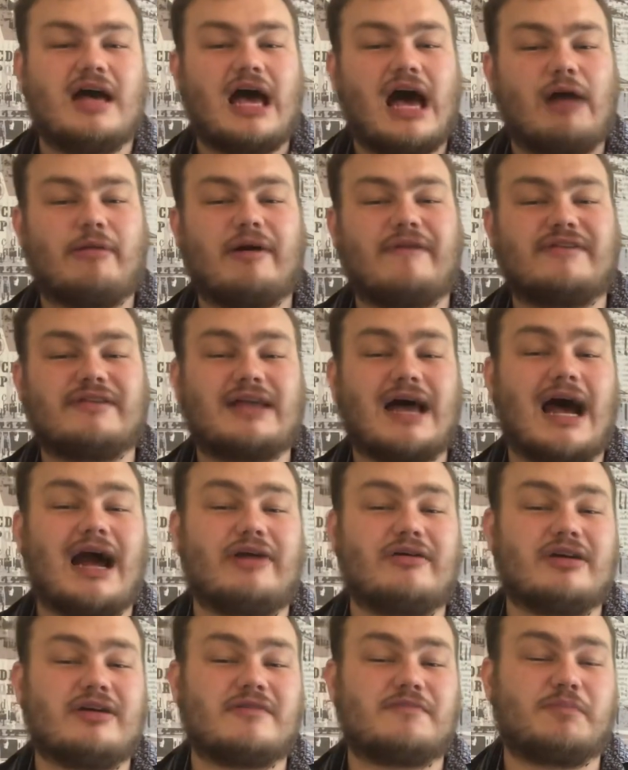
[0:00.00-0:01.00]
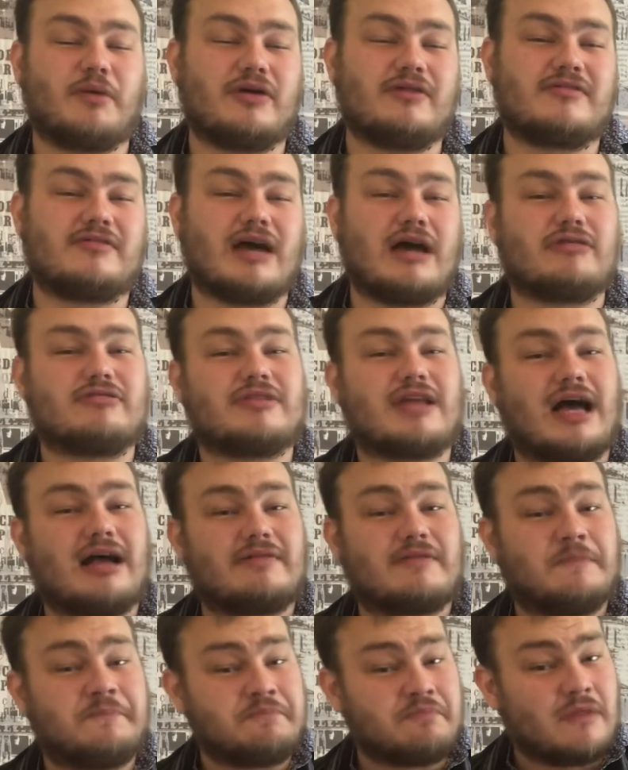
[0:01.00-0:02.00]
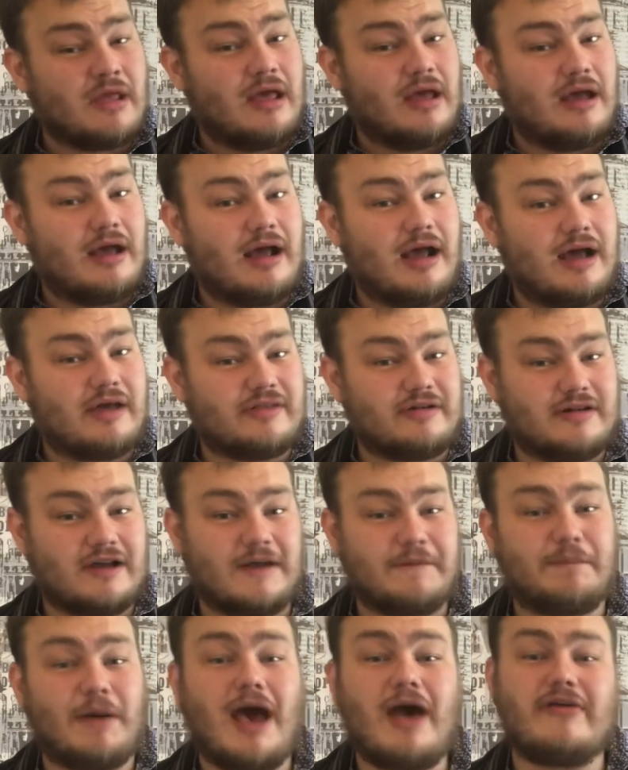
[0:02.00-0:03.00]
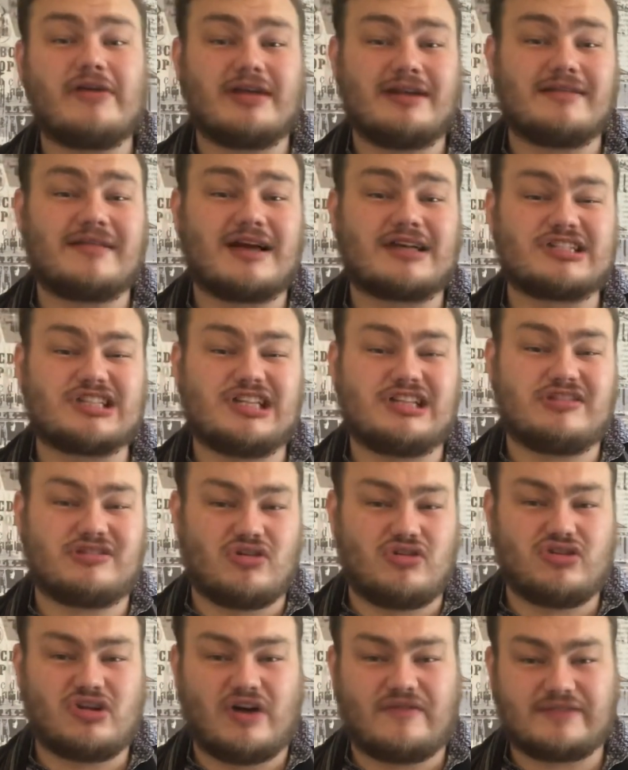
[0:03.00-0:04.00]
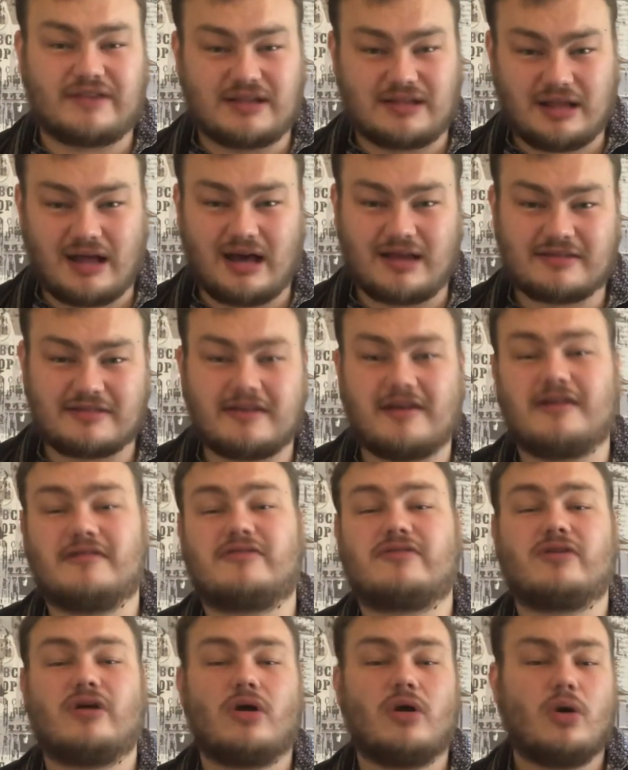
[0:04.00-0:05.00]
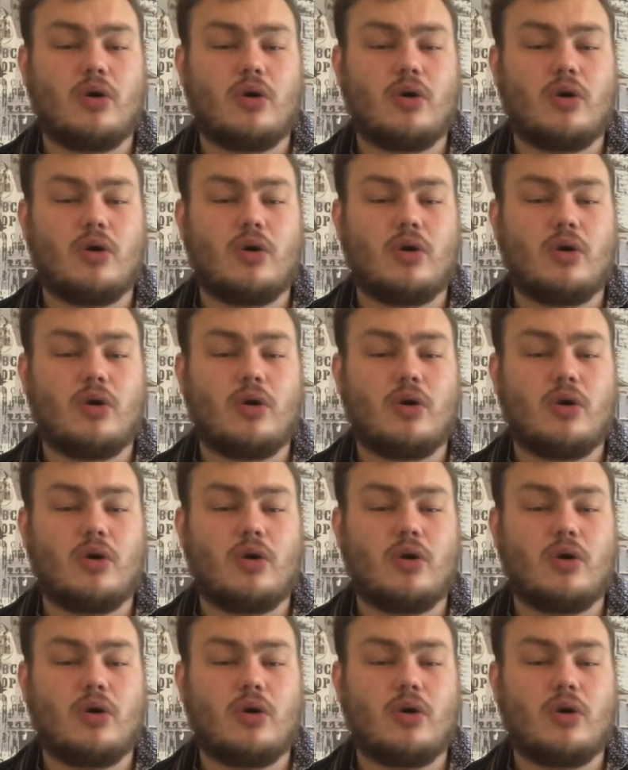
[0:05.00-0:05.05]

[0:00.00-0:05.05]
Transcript: However, Darius points out that the librarian has actually turned off the glasses.